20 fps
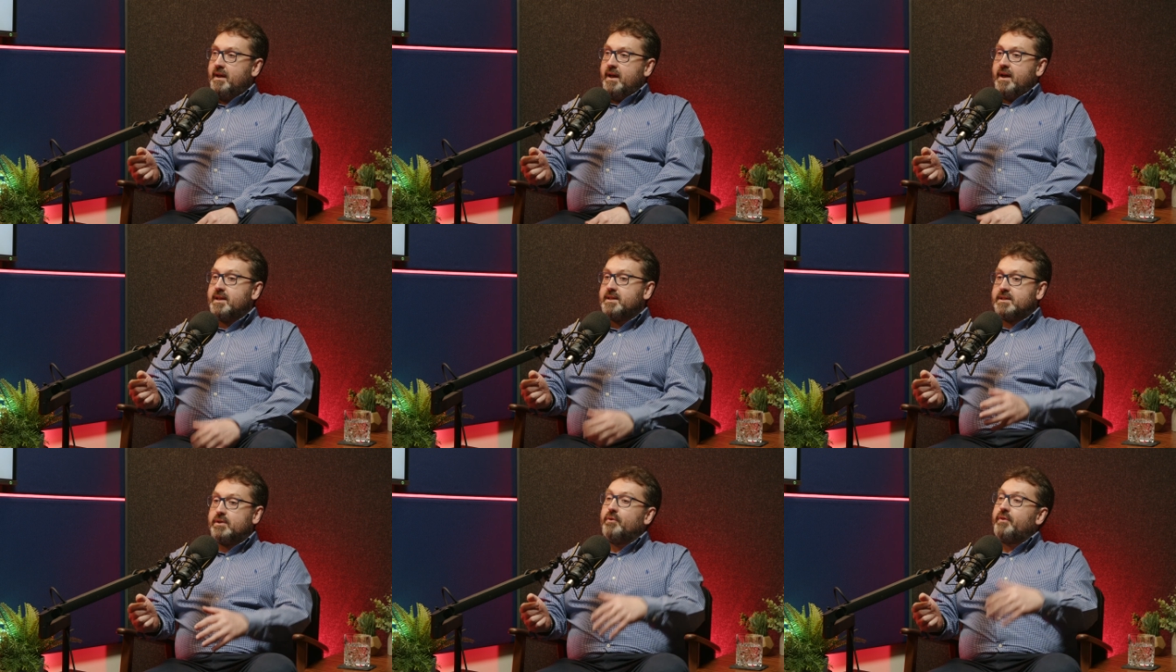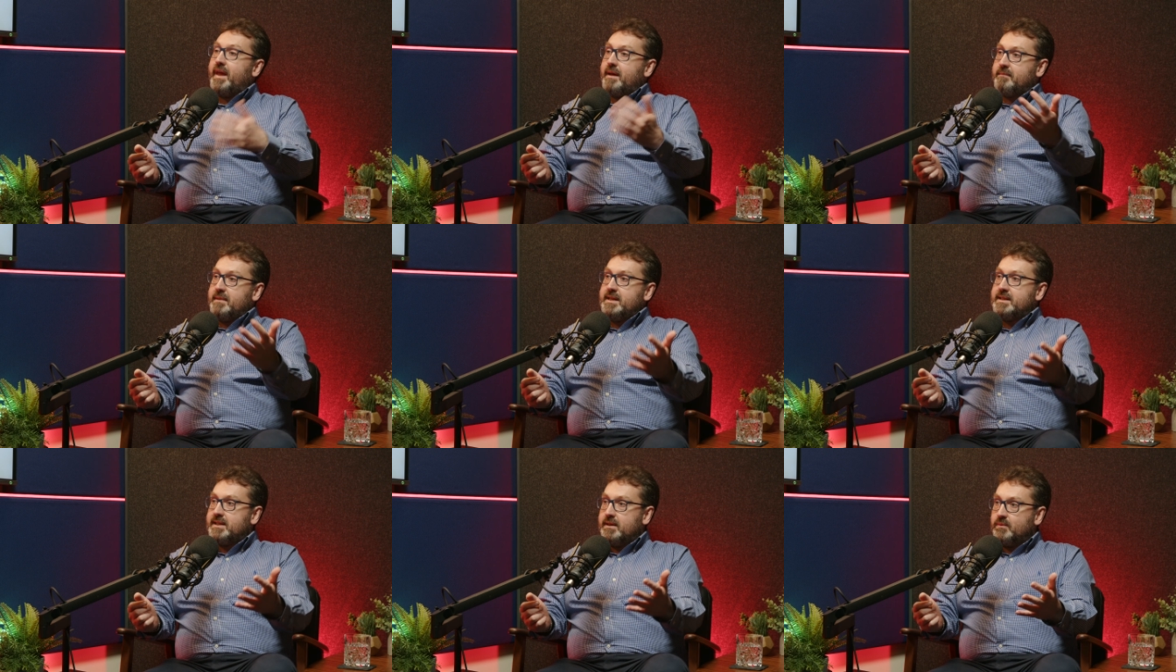until that
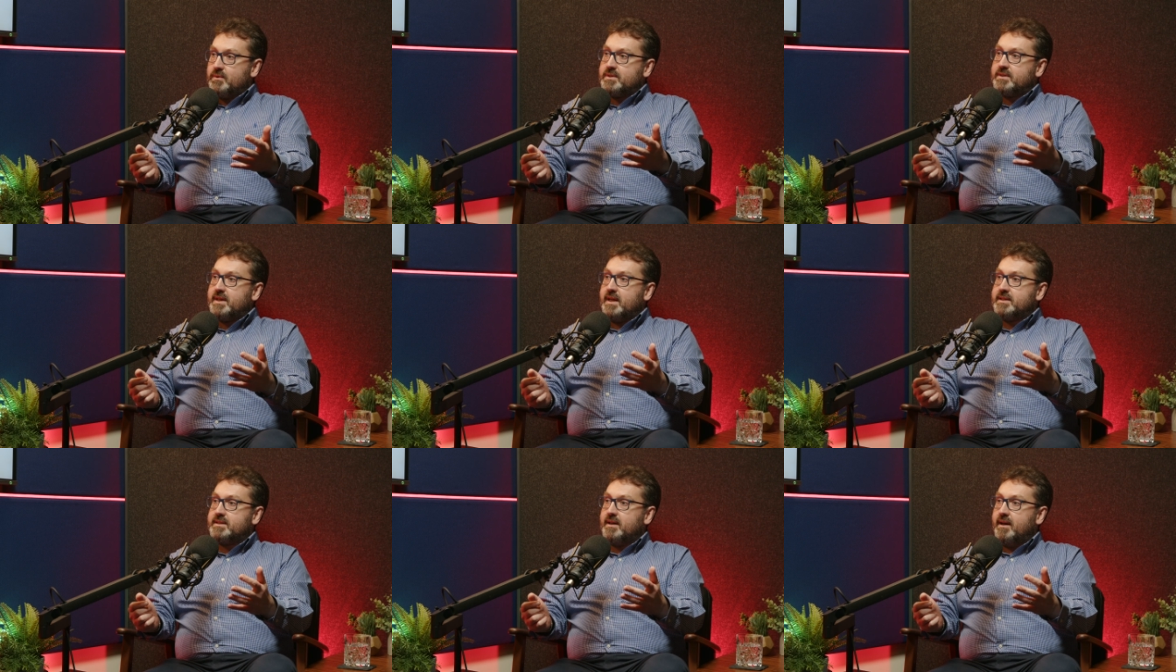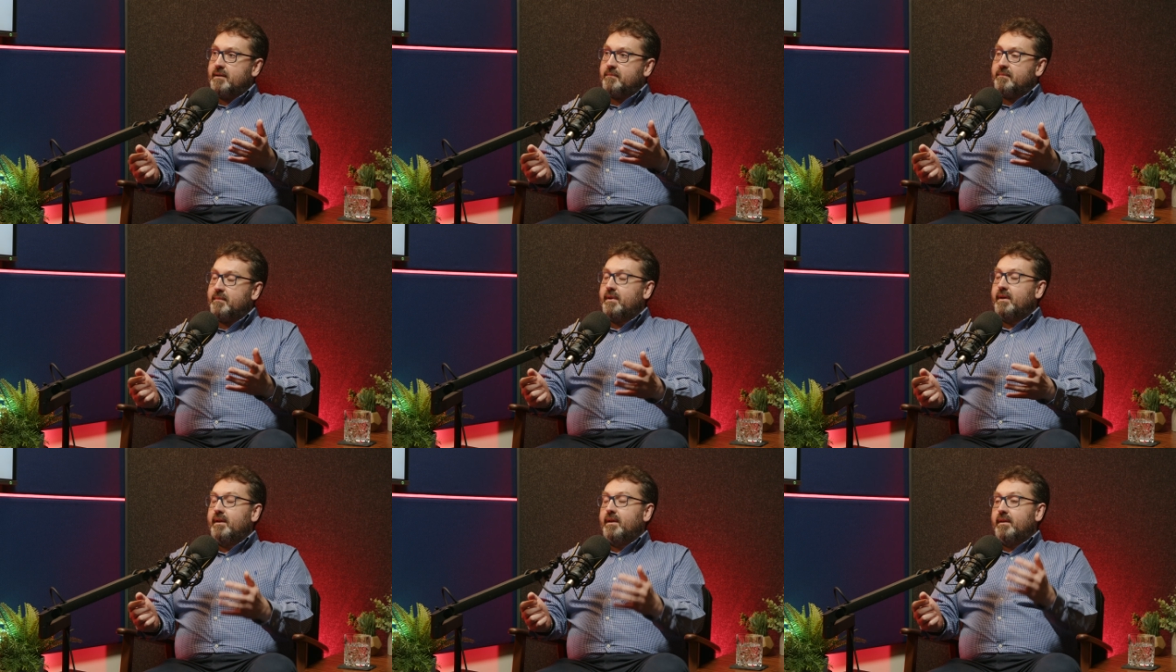meeting was set up,
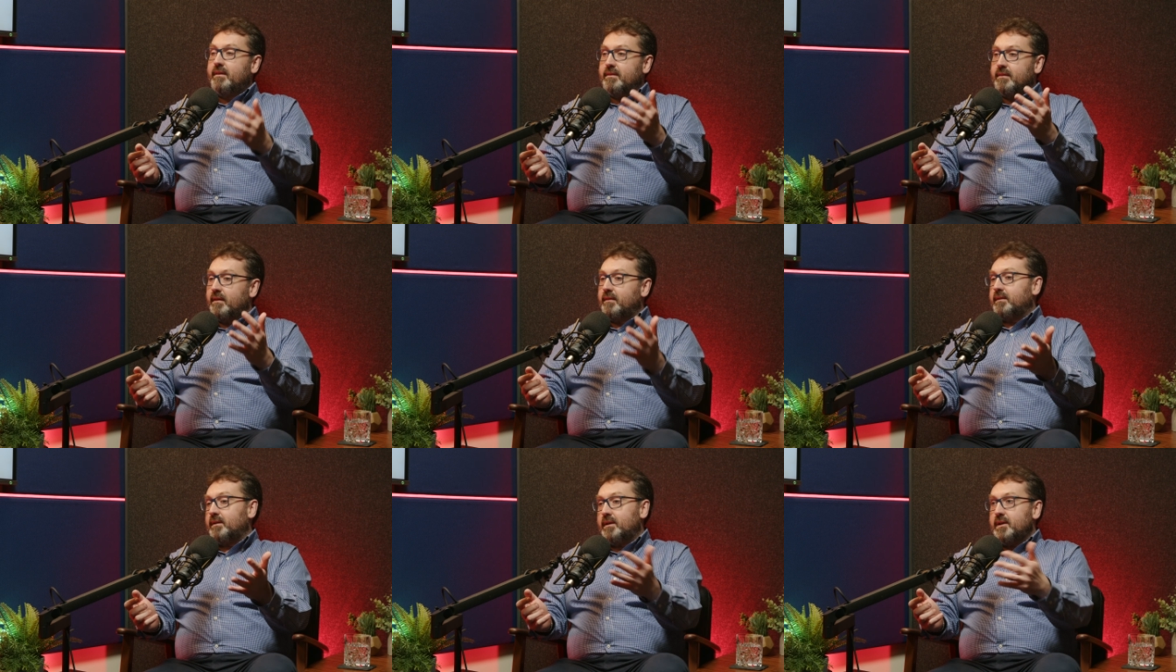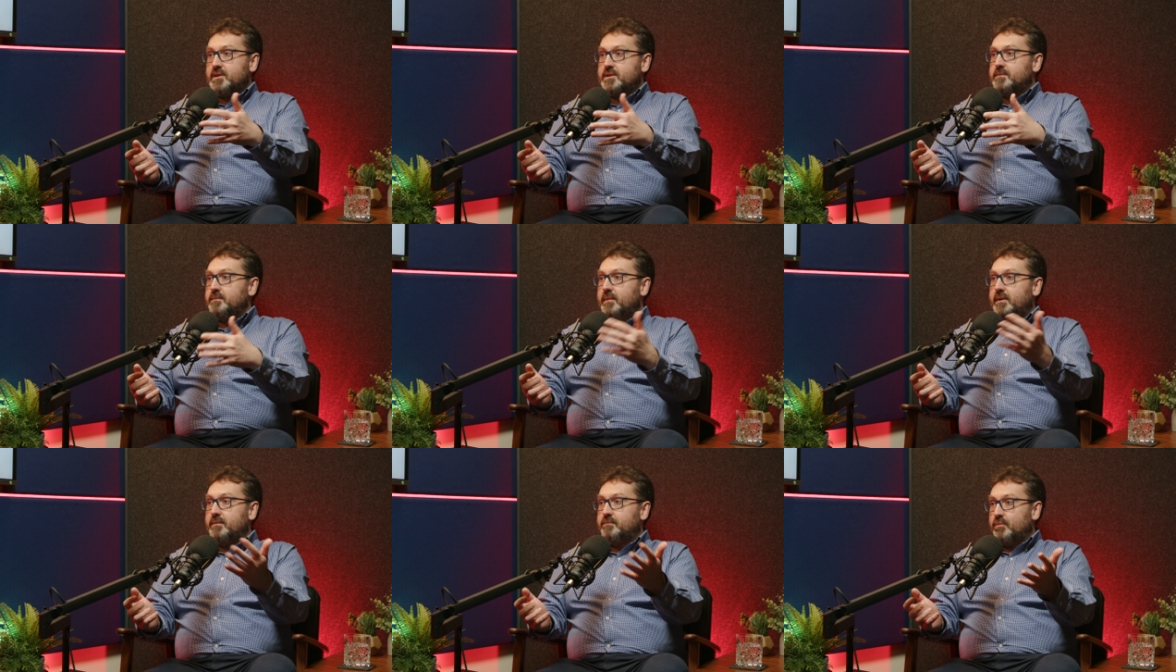that
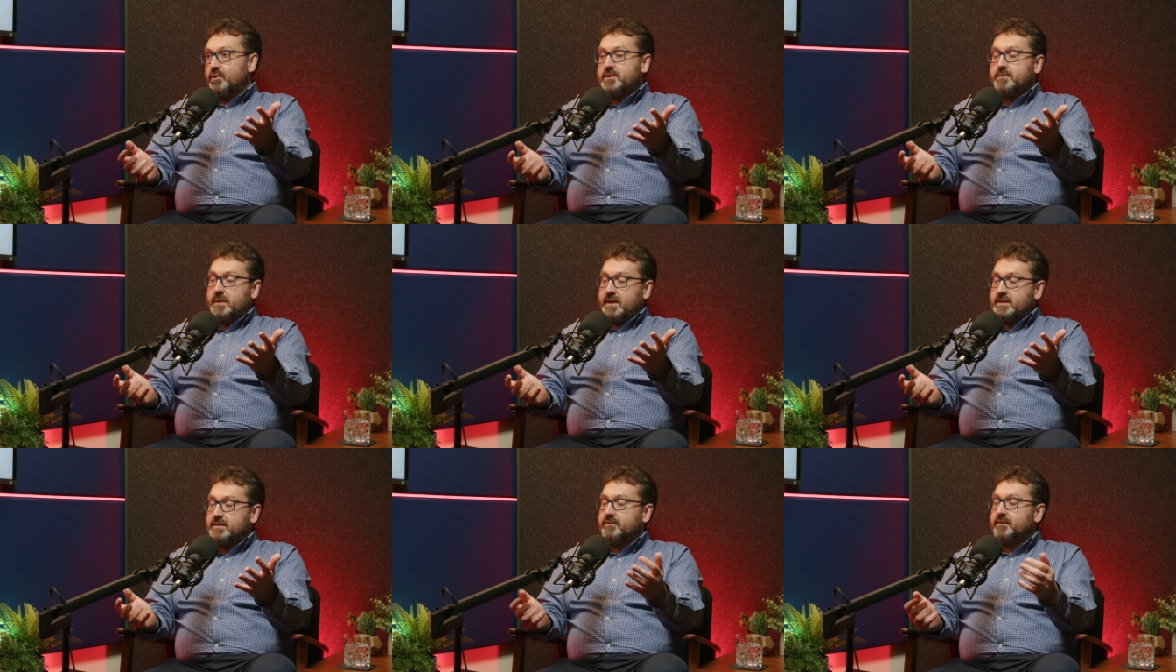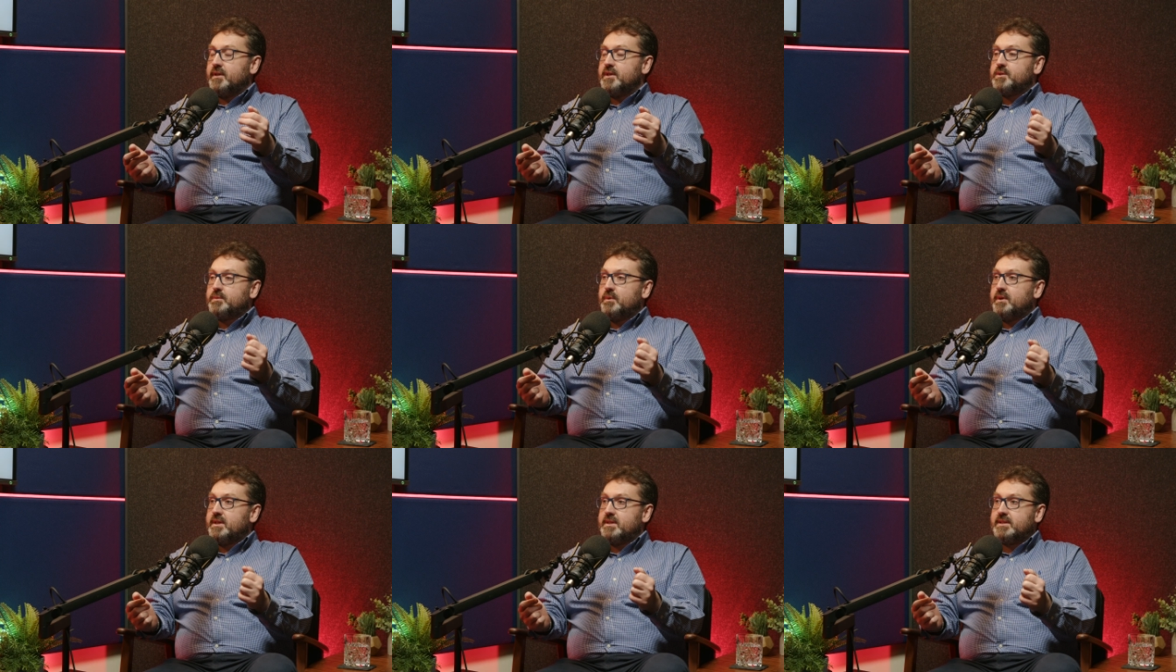the prospective
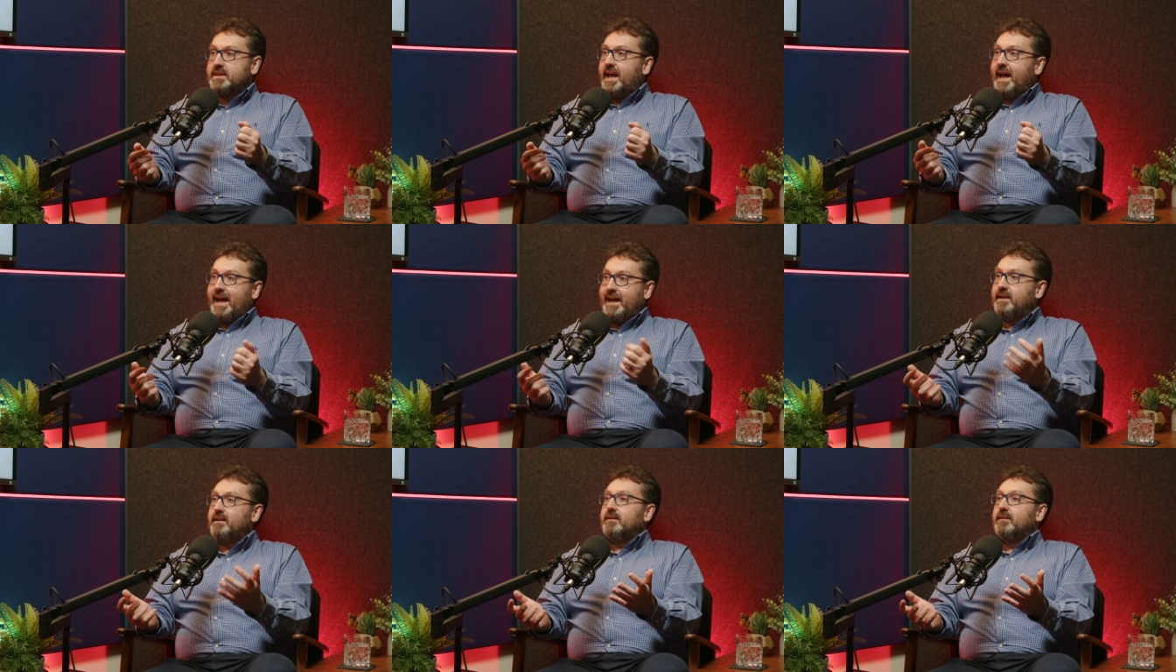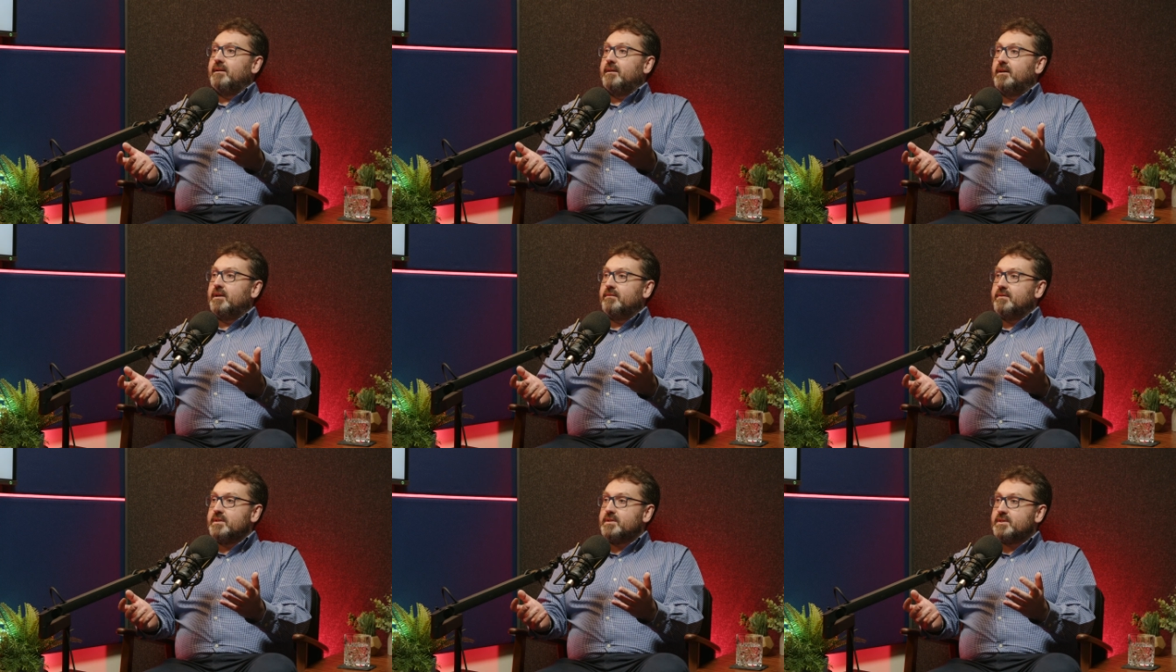customer at least, hadn't
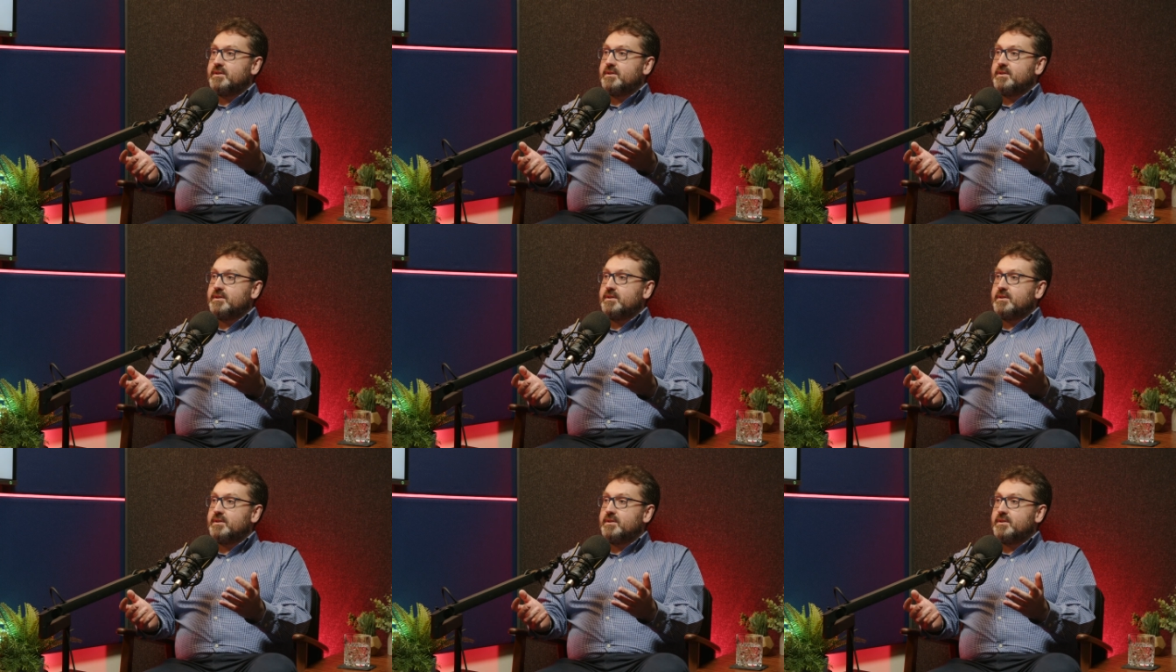heard of us.